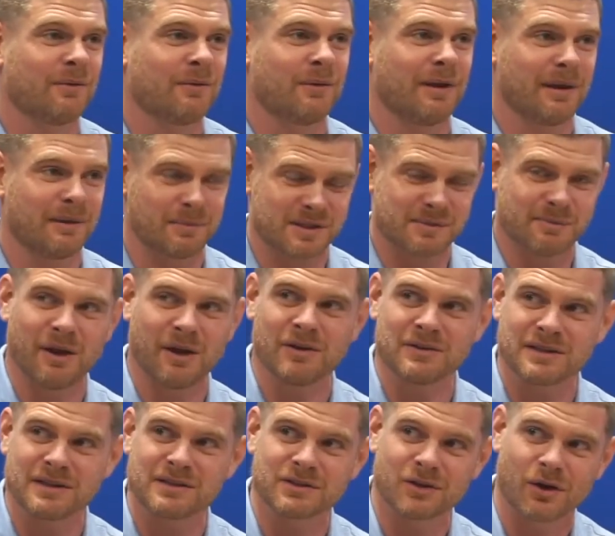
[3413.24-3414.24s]
spells
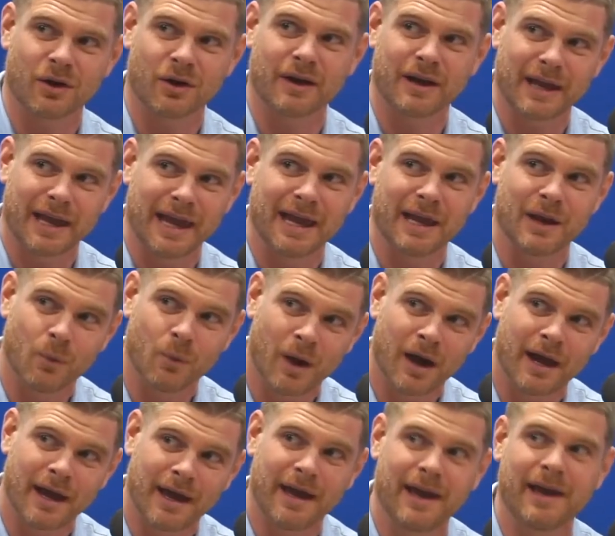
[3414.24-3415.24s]
it's
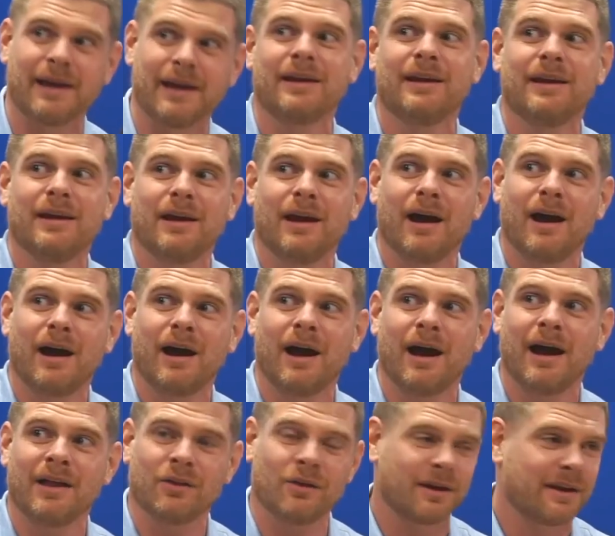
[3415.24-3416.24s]
Raaya. I
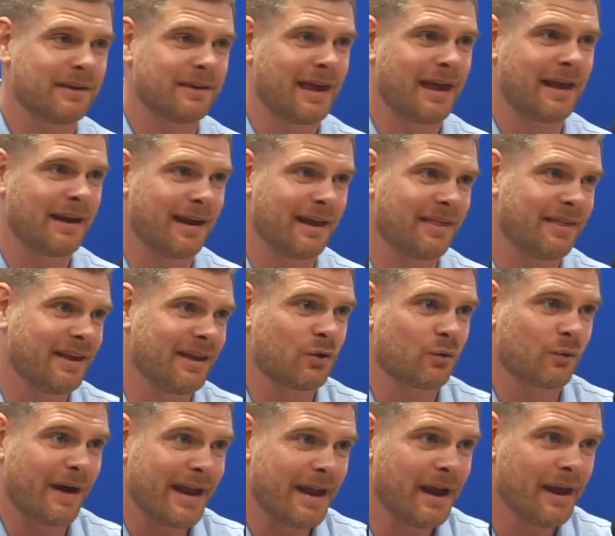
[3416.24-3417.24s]
look at that and I think
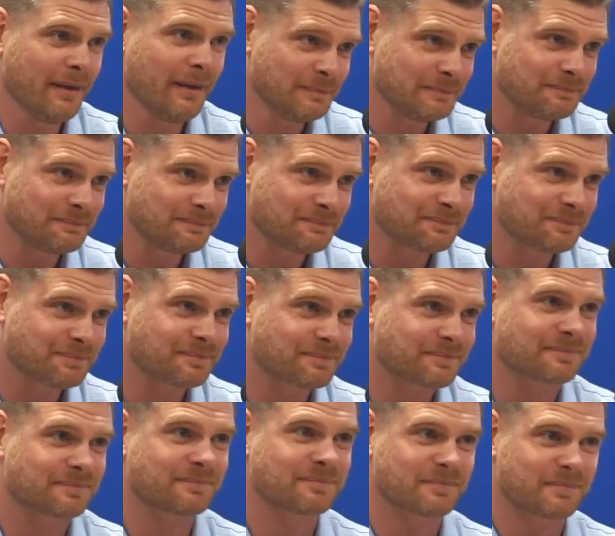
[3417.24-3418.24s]
Raya.
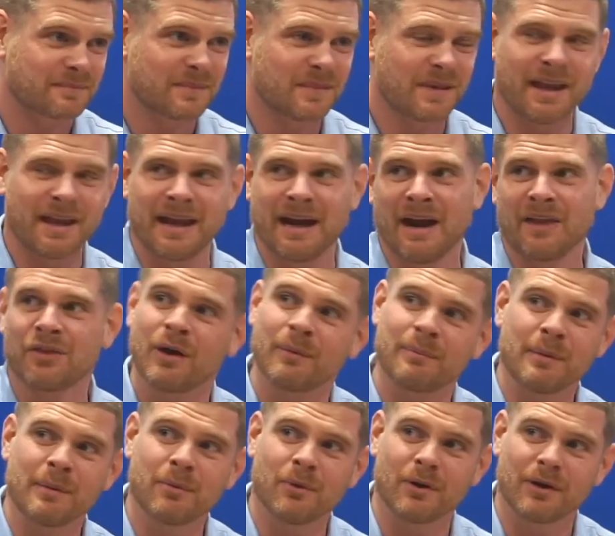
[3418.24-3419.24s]
Mm-hmm. And I thought
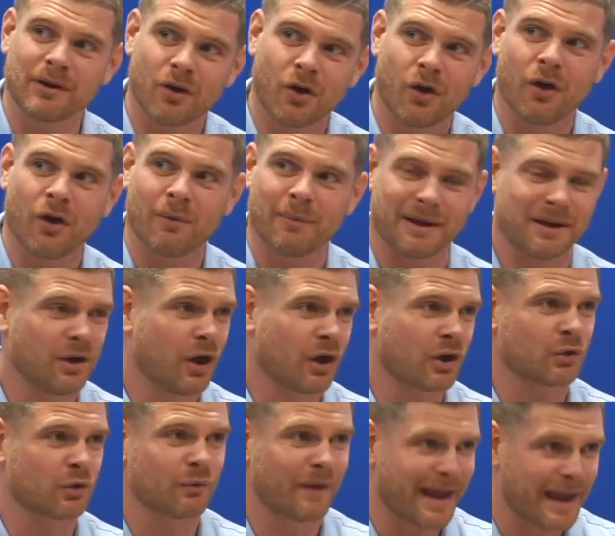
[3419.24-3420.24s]
people would call my daughter
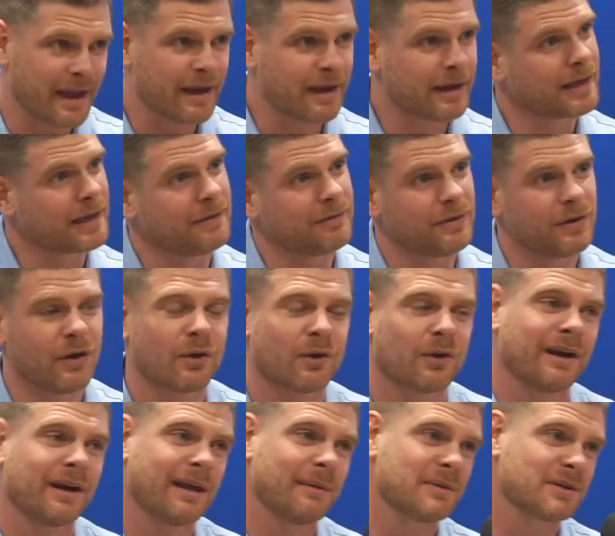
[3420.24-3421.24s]
Raya, even though her
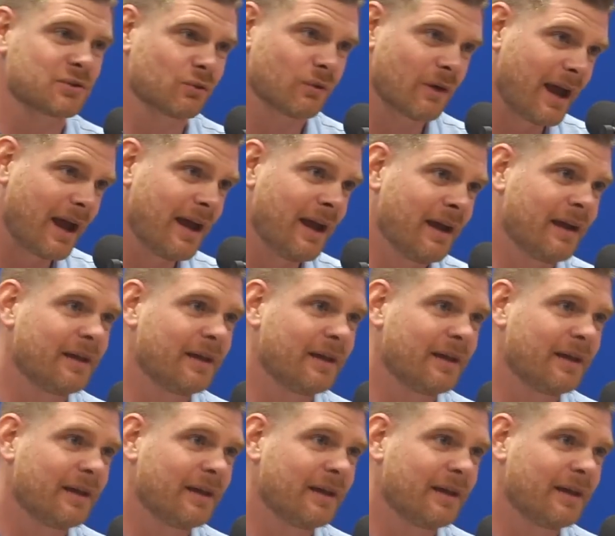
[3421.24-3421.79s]
name is Raya.